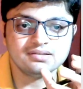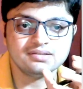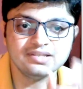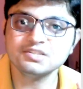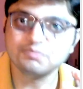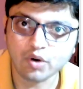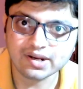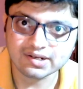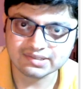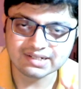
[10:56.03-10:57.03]
his
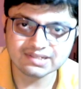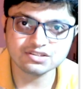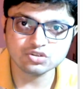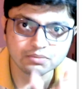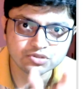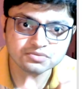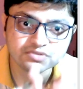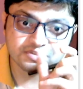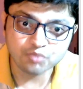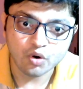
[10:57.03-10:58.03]
point. That is Noam
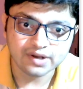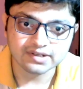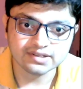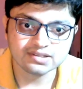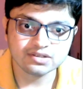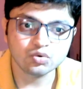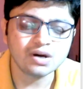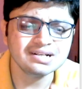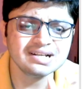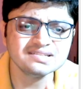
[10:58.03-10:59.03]
Chomsky's point.
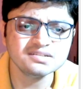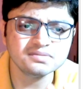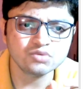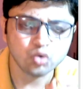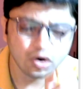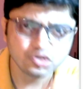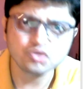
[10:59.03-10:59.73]
What do you